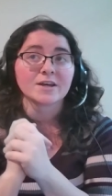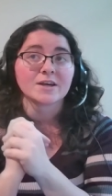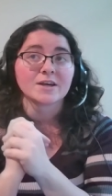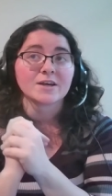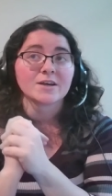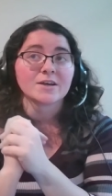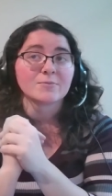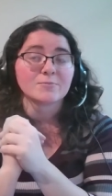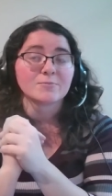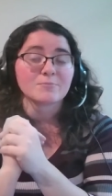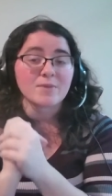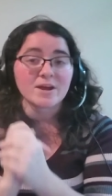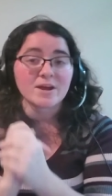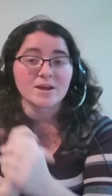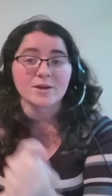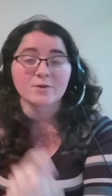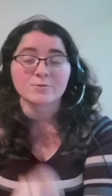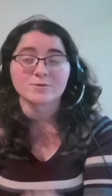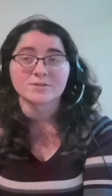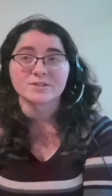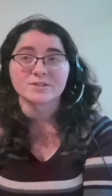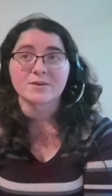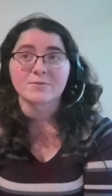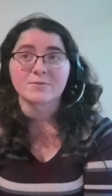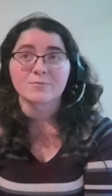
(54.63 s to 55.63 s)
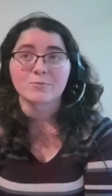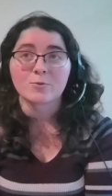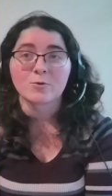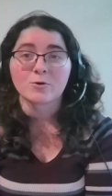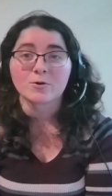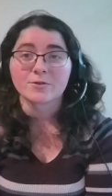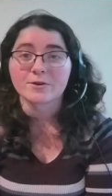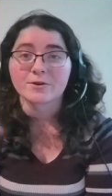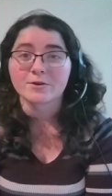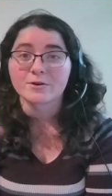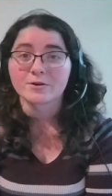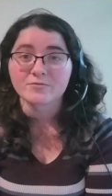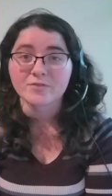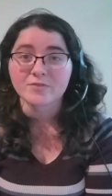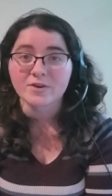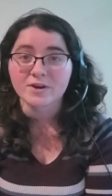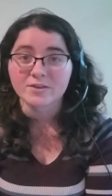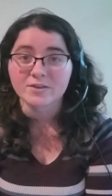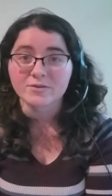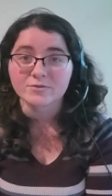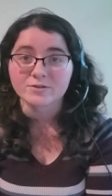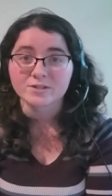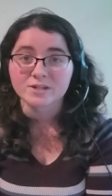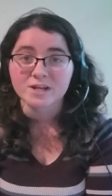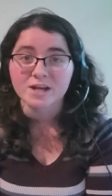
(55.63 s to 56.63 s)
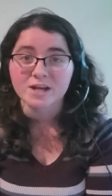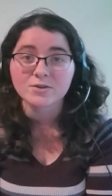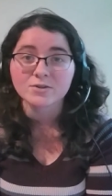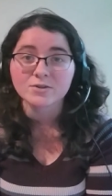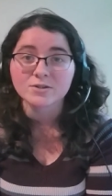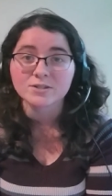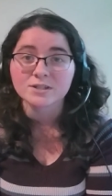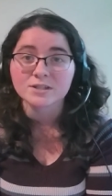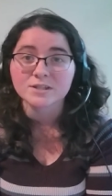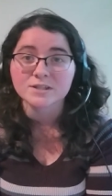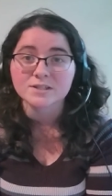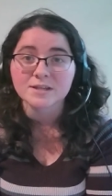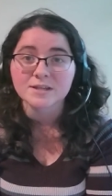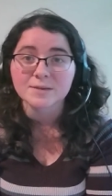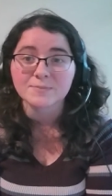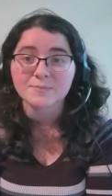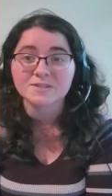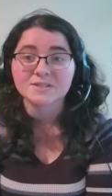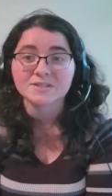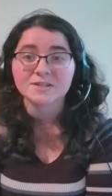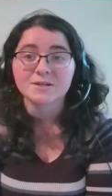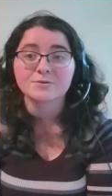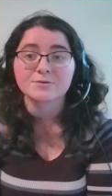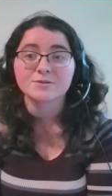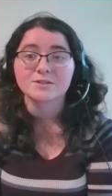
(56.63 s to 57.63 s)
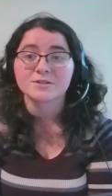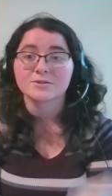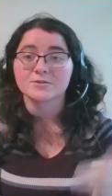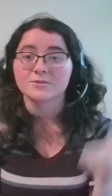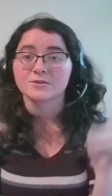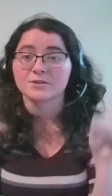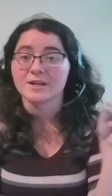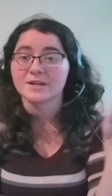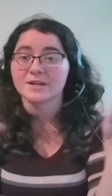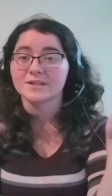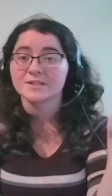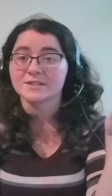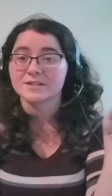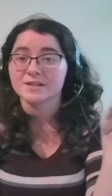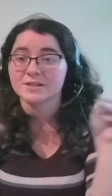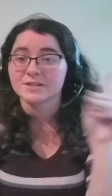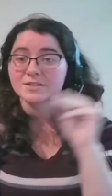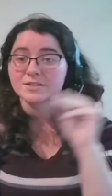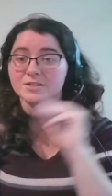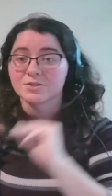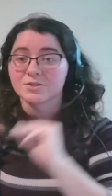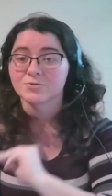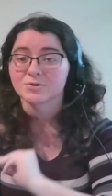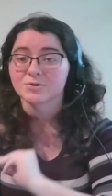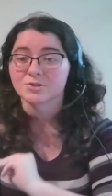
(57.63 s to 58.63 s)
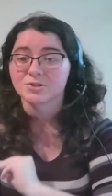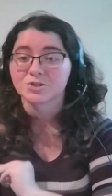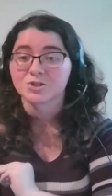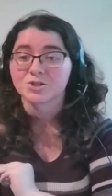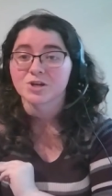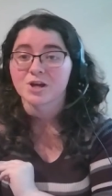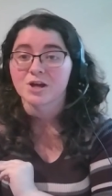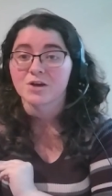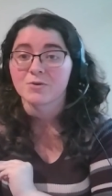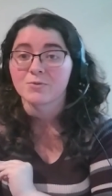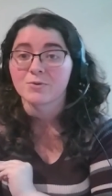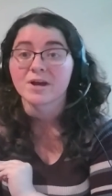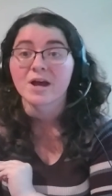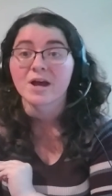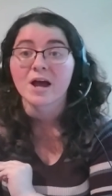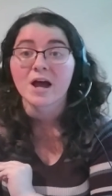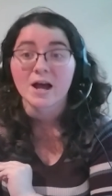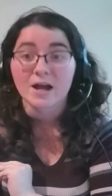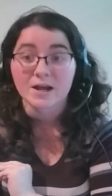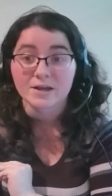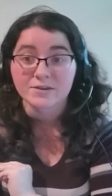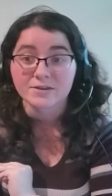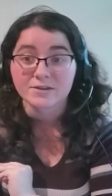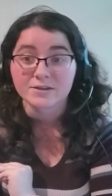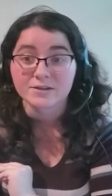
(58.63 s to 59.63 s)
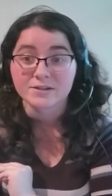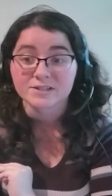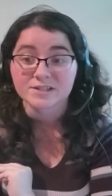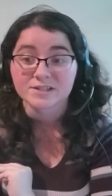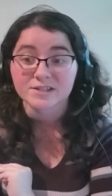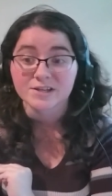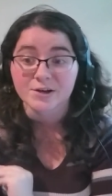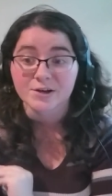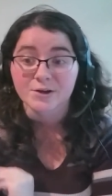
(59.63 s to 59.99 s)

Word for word: Meiko Satomura. They're defending their titles in this episode, so let's get to it, shall we? I think so.